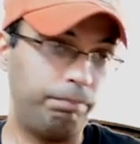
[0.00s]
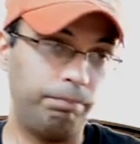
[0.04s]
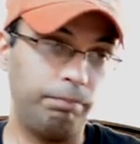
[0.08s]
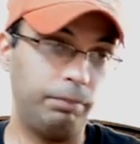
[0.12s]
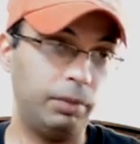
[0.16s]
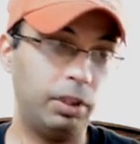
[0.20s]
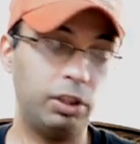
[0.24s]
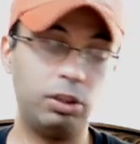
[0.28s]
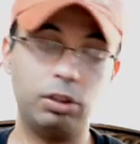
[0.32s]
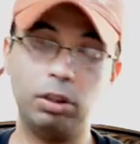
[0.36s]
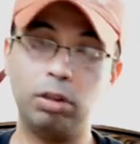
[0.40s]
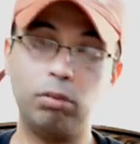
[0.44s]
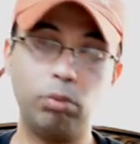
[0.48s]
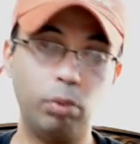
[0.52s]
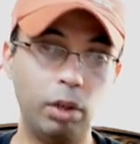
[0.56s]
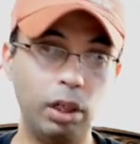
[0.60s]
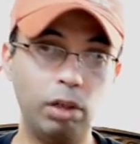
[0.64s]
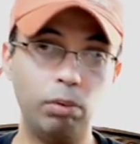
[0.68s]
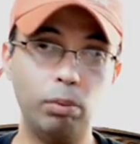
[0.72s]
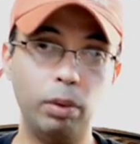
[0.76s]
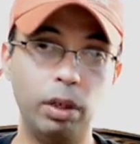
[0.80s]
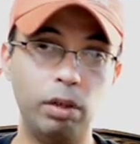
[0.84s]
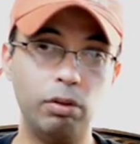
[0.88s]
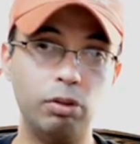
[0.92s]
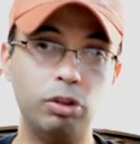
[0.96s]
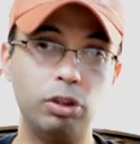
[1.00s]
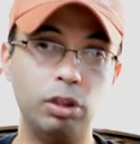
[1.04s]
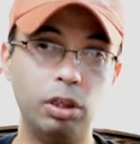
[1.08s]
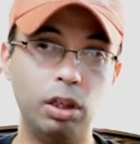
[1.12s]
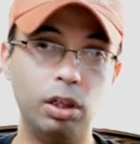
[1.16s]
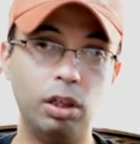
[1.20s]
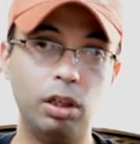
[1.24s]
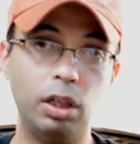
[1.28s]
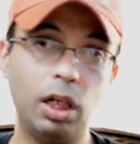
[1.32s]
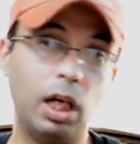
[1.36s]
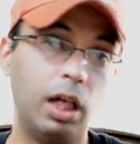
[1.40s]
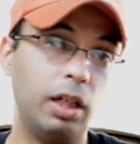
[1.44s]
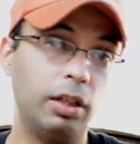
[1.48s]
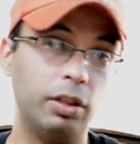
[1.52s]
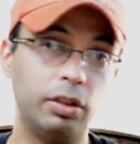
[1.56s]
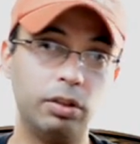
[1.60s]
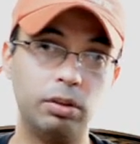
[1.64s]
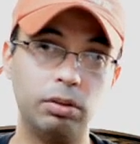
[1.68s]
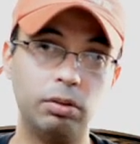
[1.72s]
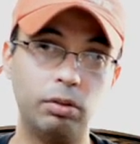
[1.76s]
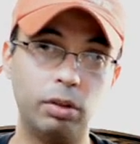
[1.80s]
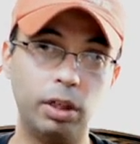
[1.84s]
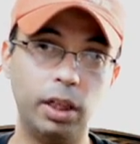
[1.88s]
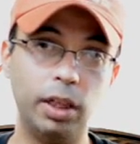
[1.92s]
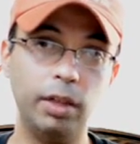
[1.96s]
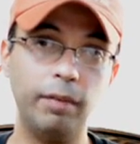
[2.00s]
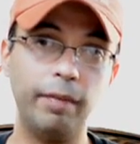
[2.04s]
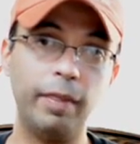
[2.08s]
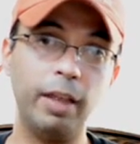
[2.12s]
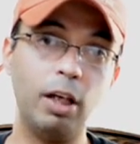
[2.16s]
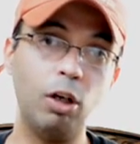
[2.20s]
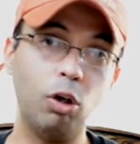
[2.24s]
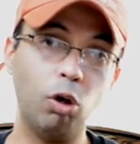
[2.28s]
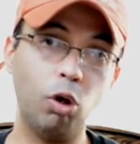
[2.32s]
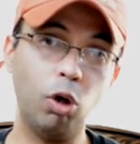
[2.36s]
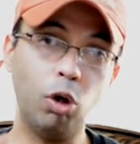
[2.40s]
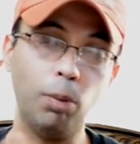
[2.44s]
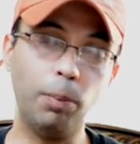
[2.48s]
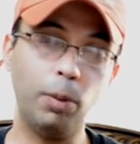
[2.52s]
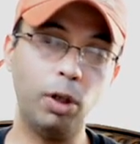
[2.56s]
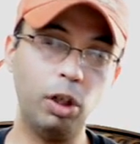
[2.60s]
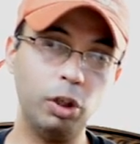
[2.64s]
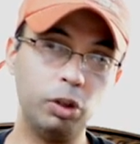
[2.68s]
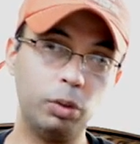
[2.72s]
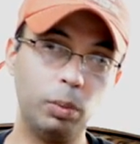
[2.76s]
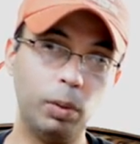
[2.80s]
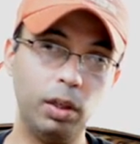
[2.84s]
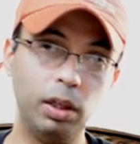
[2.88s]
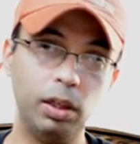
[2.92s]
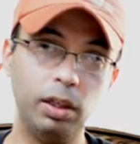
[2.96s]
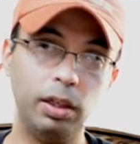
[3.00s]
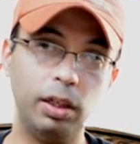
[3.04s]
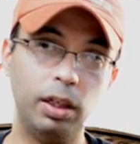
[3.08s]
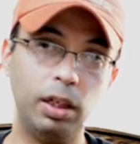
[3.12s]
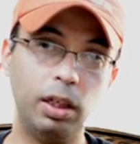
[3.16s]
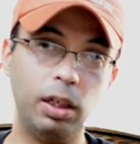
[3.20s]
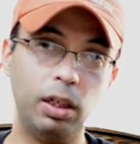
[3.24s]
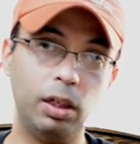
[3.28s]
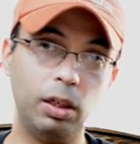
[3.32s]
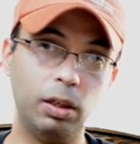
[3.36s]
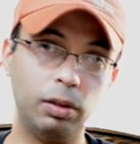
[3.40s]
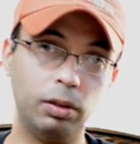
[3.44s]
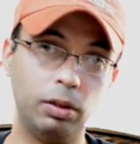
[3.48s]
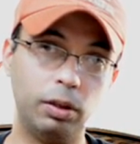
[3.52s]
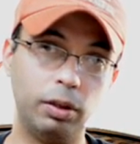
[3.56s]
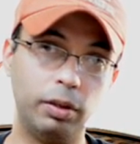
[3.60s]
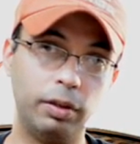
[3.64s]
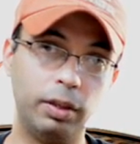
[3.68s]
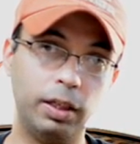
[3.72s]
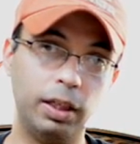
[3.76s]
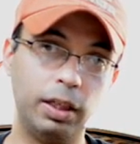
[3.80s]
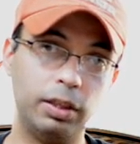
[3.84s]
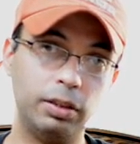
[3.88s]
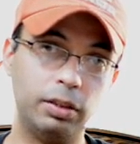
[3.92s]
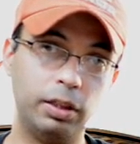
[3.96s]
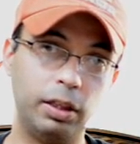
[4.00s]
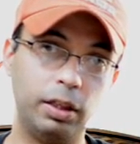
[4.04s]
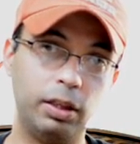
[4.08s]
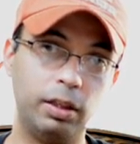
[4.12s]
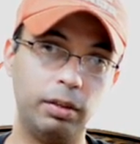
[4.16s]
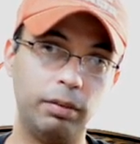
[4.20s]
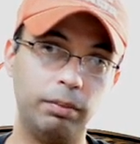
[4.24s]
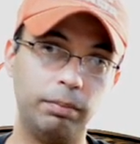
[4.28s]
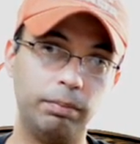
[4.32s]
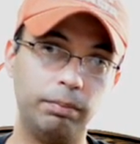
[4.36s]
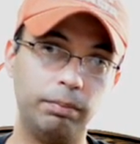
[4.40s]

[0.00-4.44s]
It's a great way to share knowledge. Okay? Hope all is well, and I'll talk to you guys later.